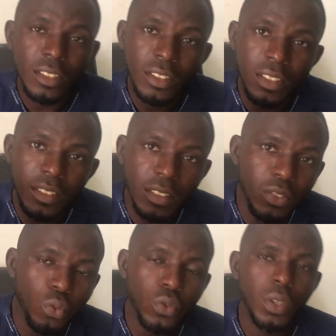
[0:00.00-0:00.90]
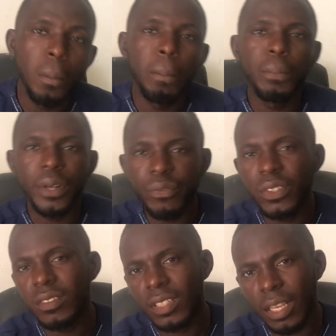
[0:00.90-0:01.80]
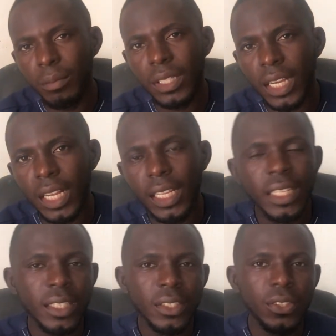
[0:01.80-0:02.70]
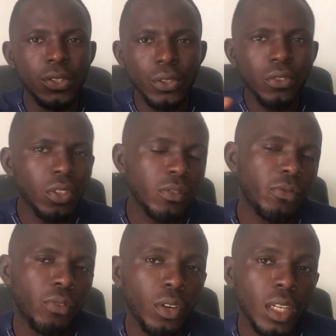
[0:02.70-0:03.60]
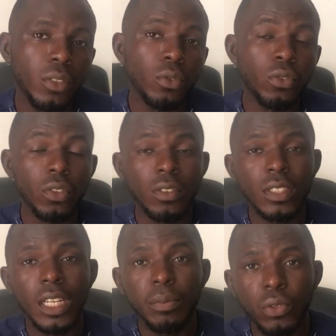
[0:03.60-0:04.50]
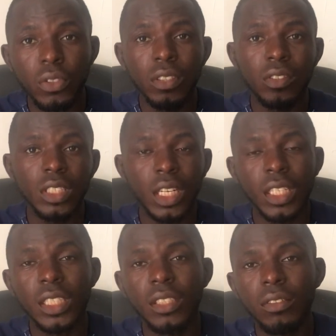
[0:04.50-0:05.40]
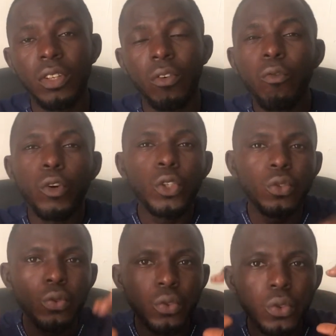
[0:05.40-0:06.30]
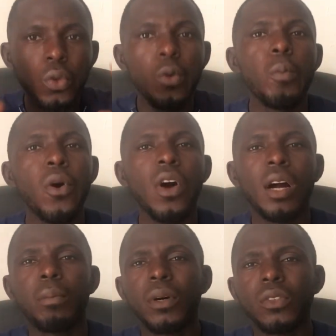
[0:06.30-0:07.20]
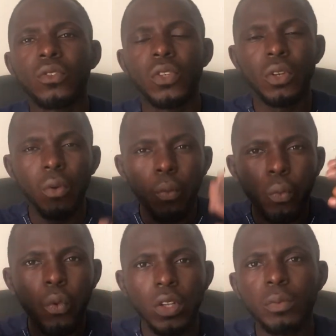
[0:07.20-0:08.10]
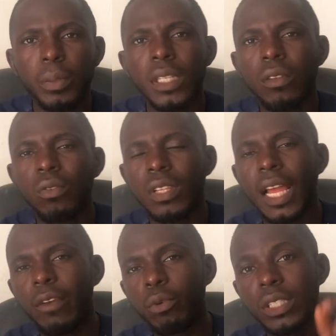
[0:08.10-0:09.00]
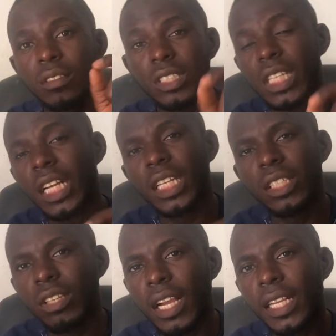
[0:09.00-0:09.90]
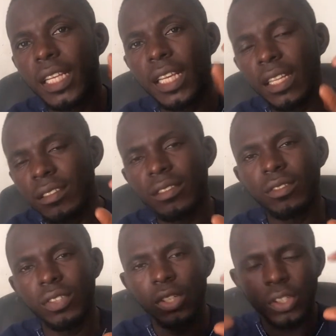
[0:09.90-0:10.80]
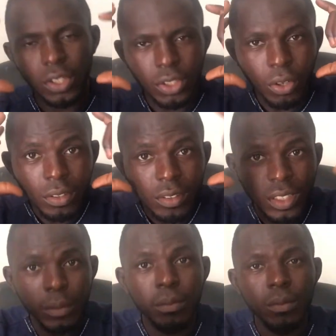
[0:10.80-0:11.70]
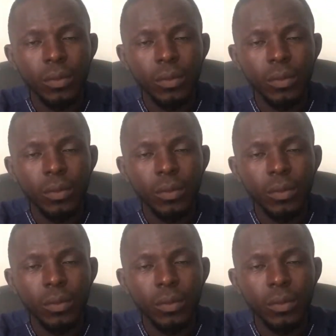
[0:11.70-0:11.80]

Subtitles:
this is Preface Chemical. Don't forget to subscribe to this channel for you to know more about what paint look like. With this channel, you can get your dream